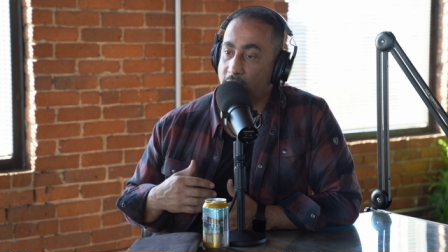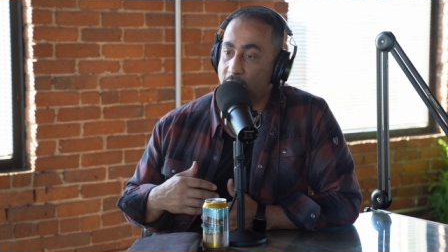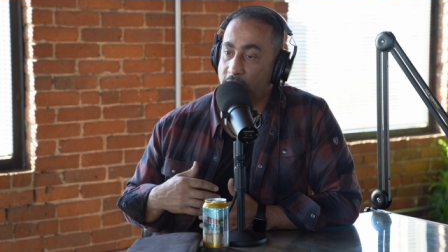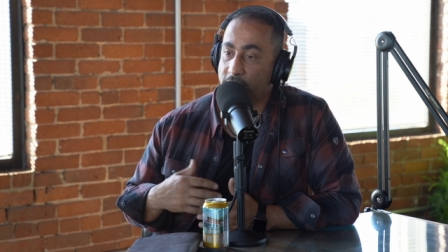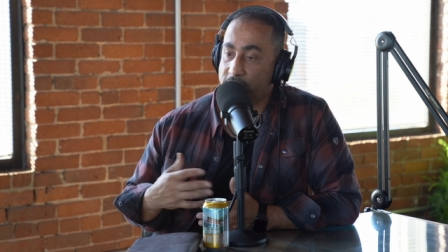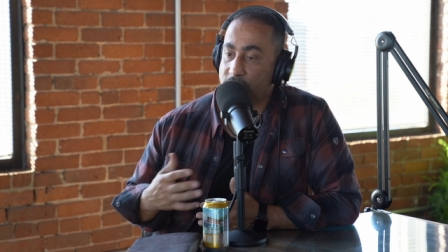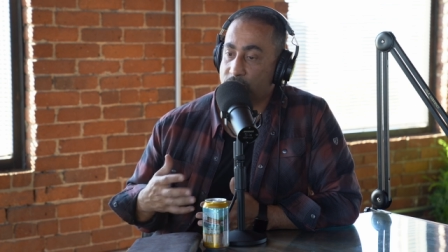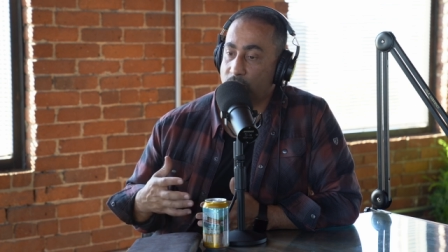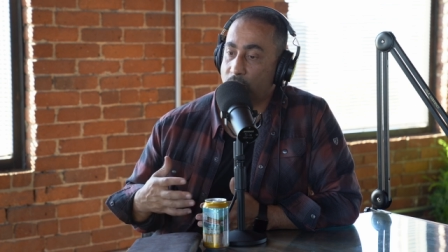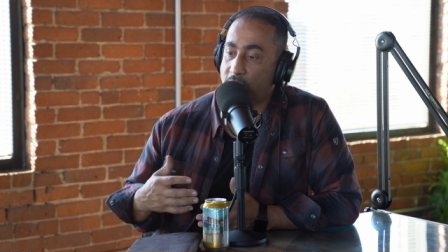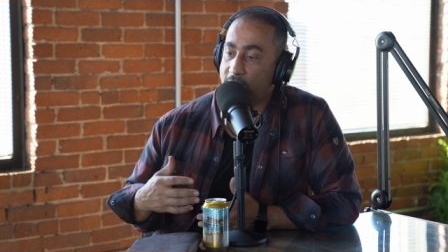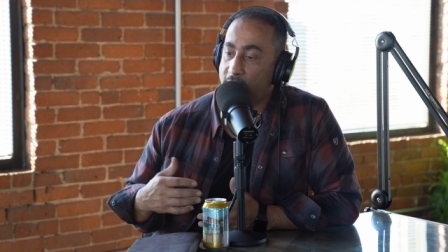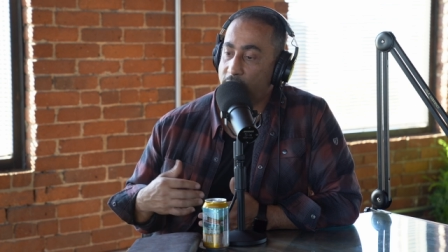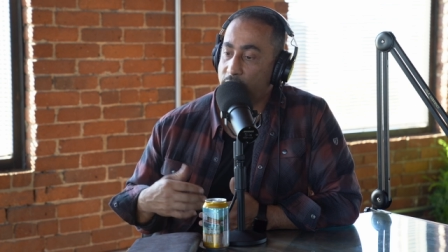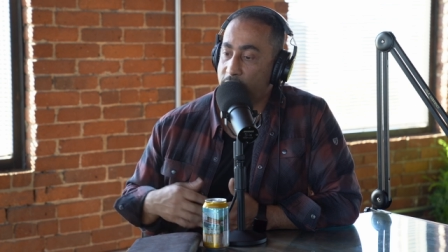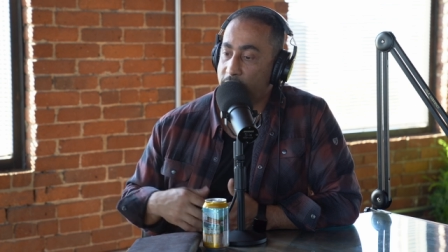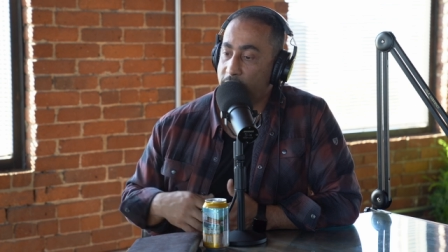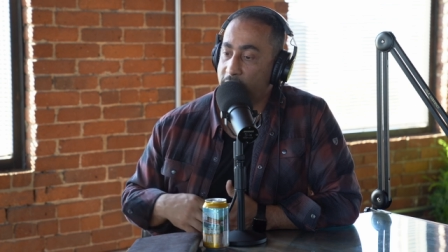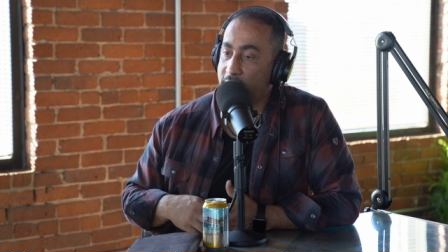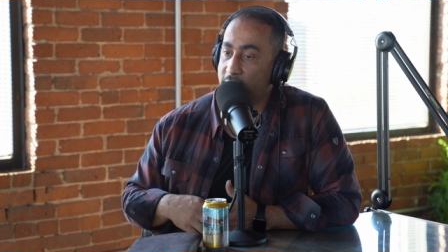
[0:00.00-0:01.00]
if it's okay
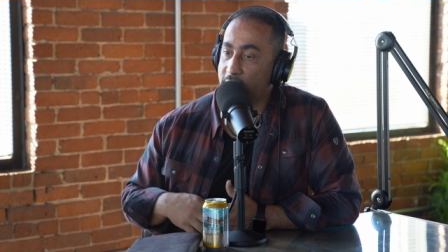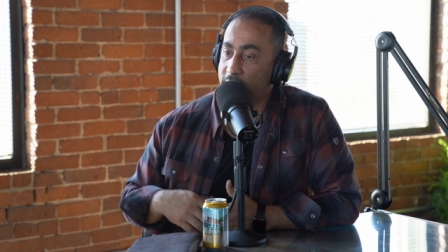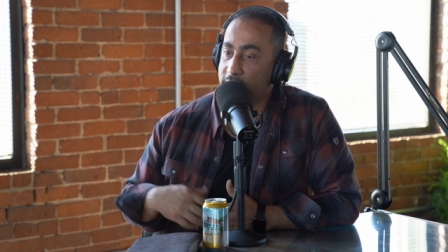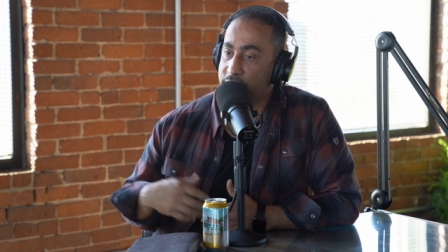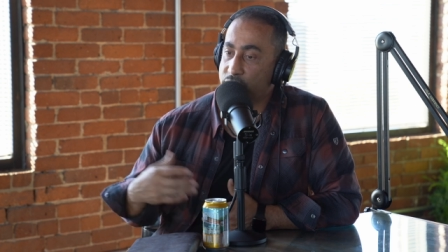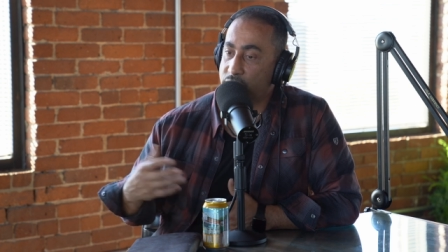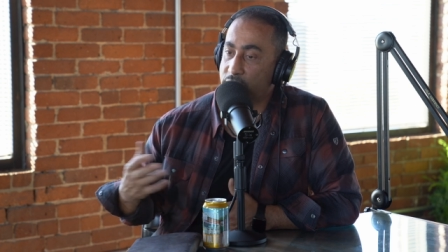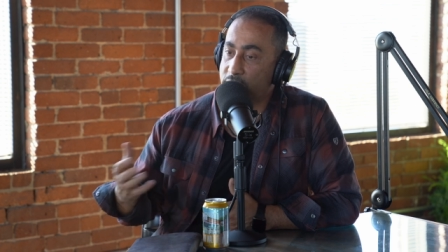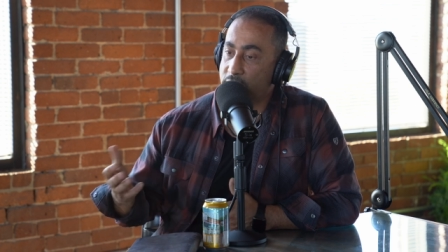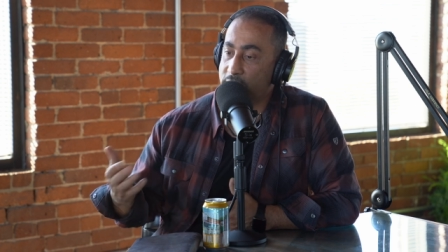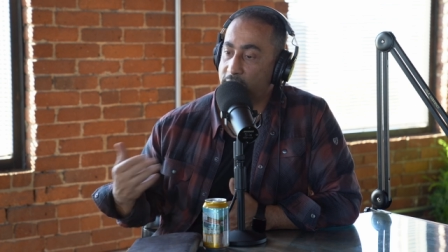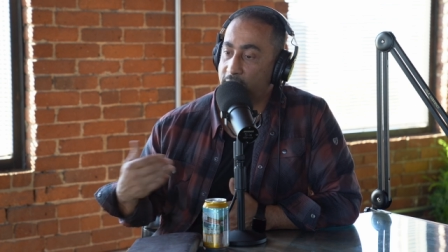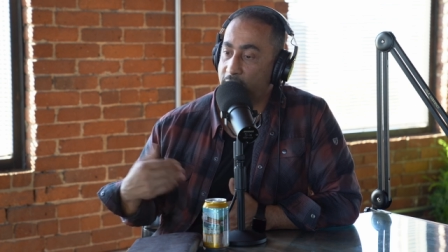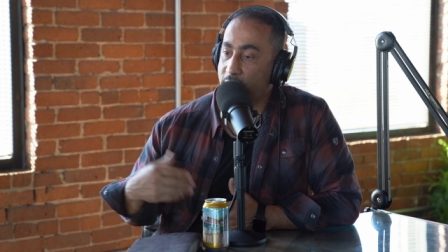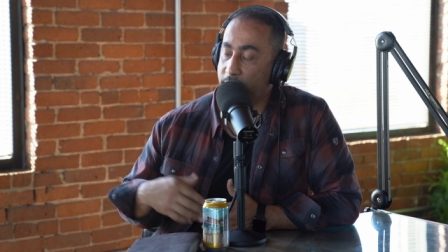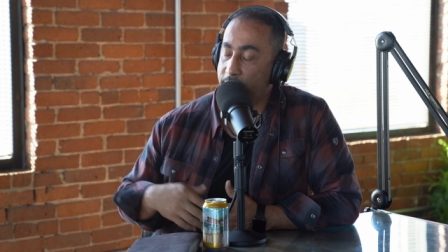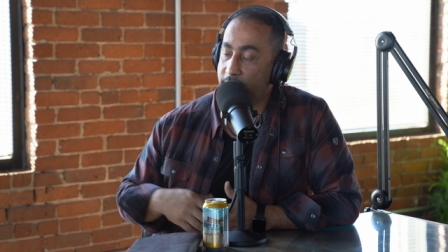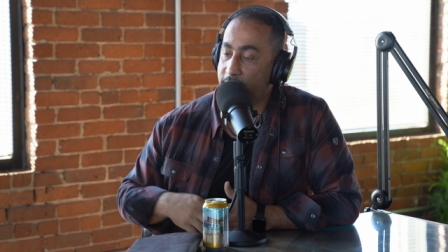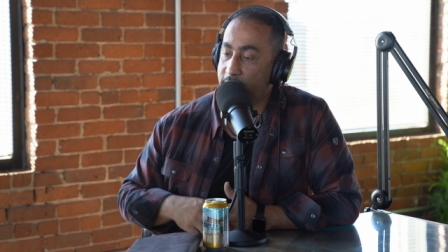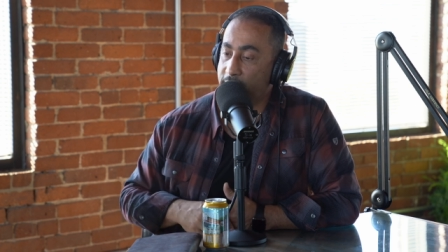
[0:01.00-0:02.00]
with me, if she could
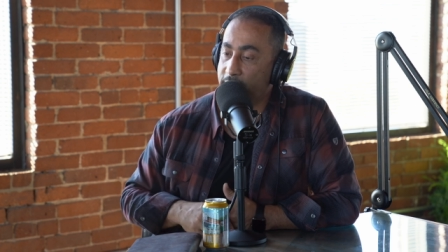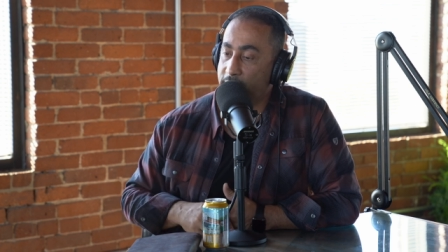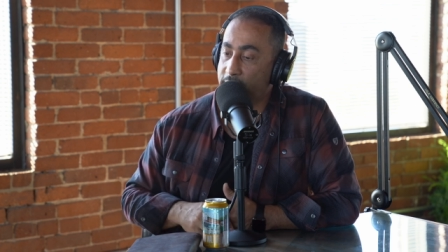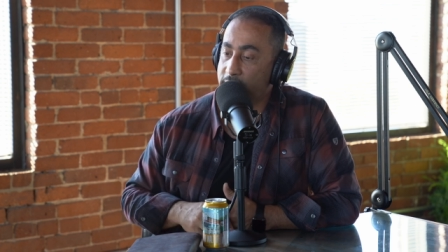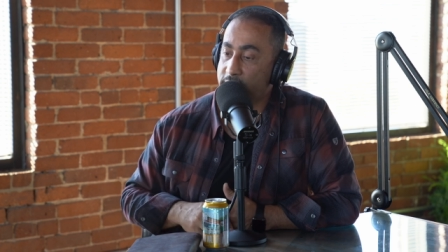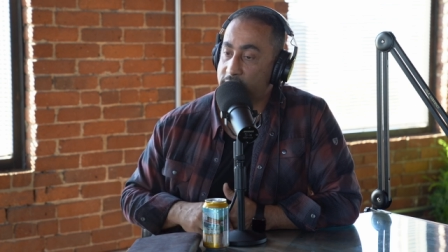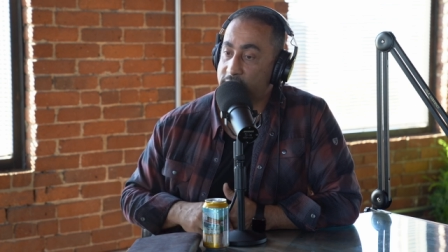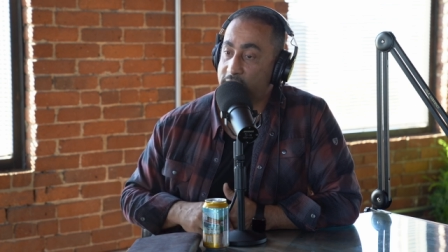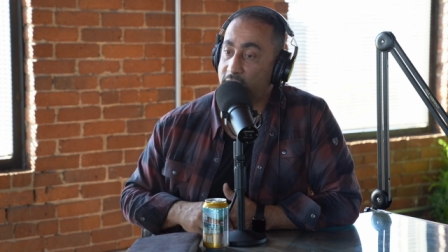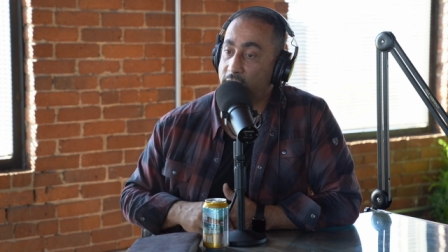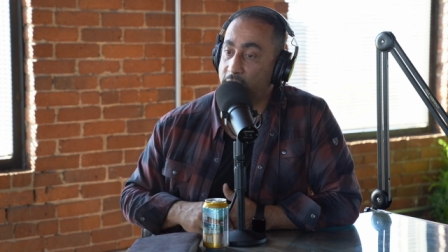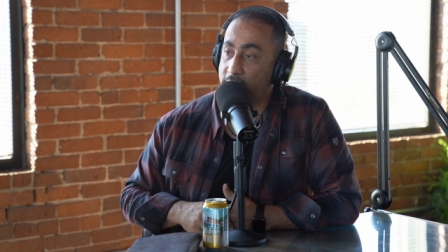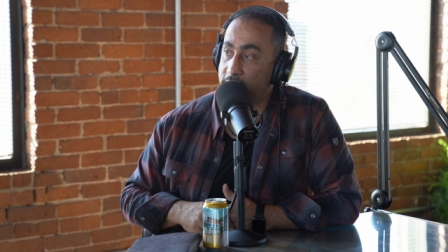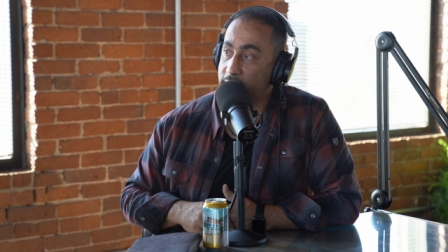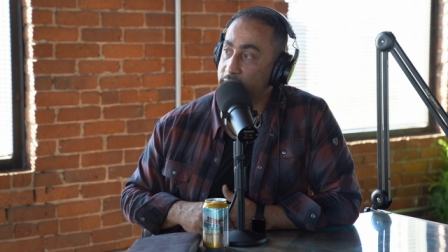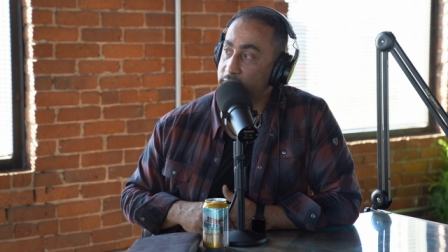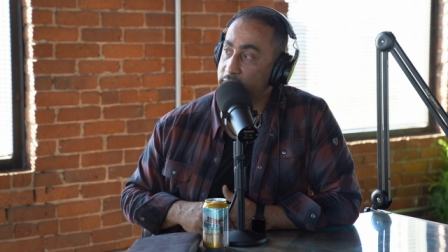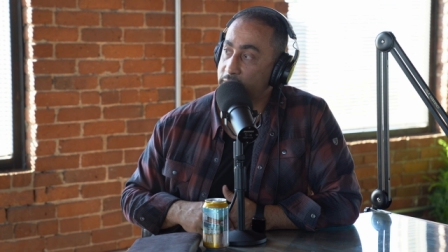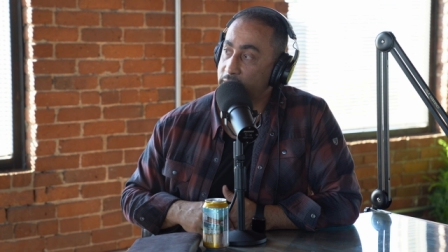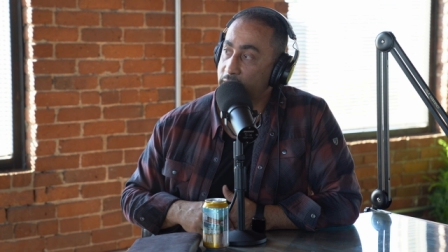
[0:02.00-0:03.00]
help me sell
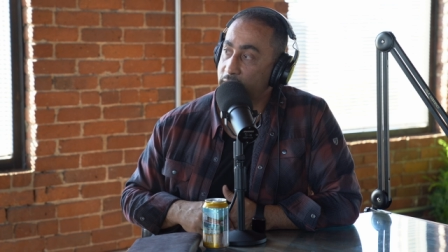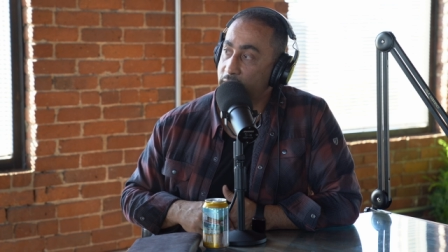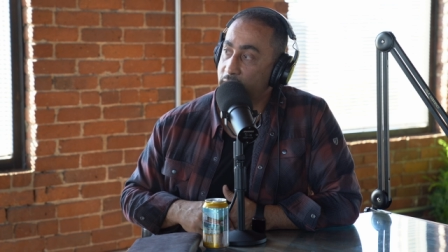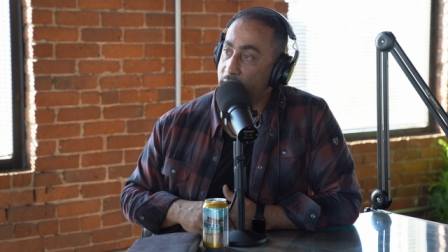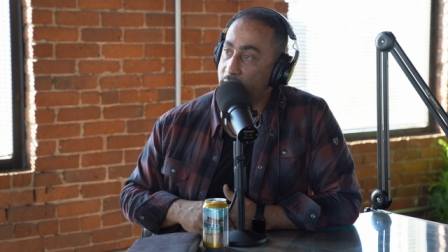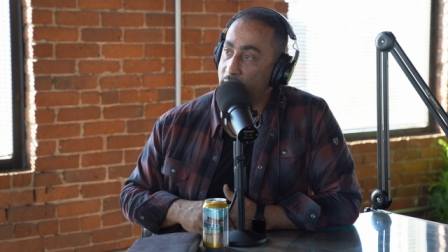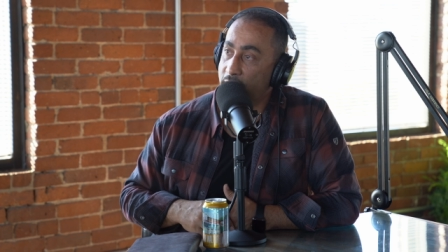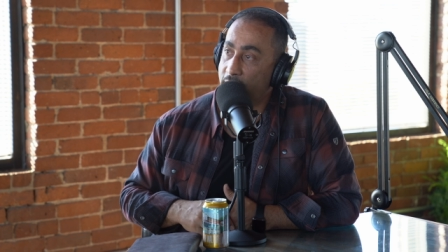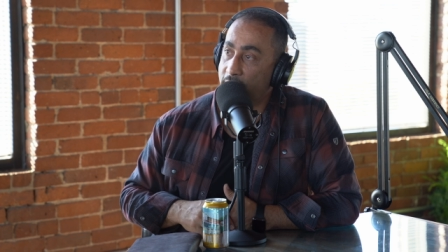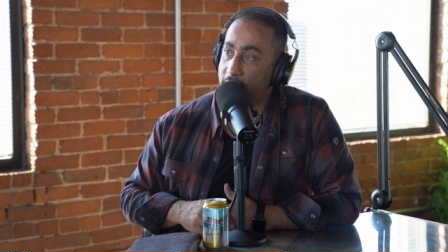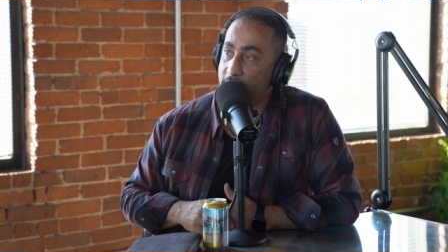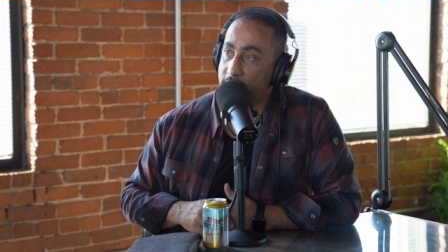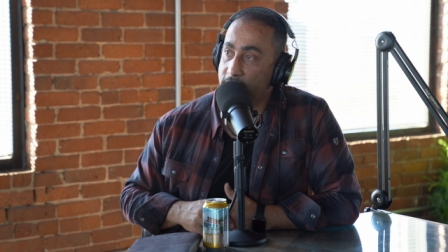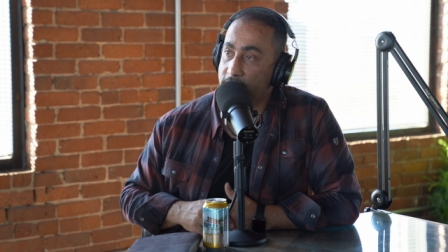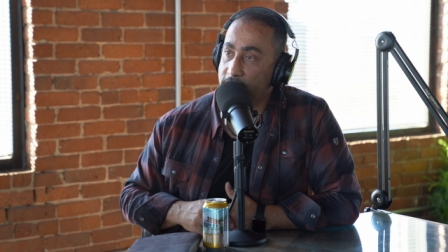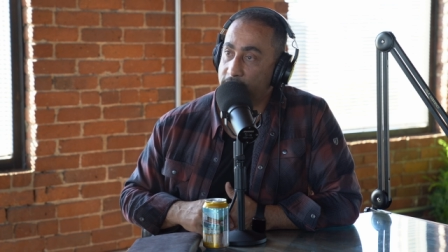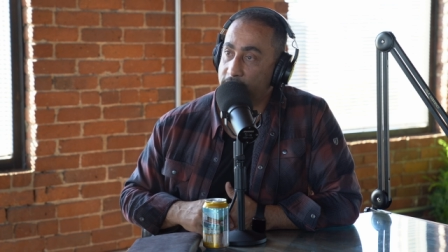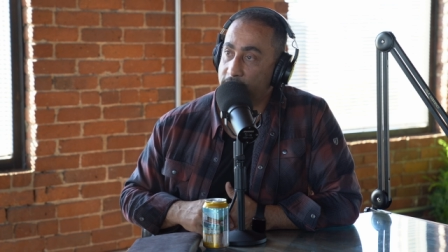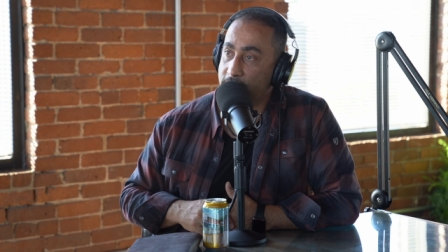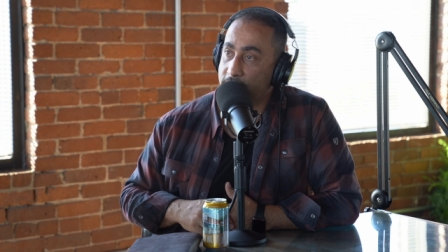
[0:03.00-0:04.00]
it. And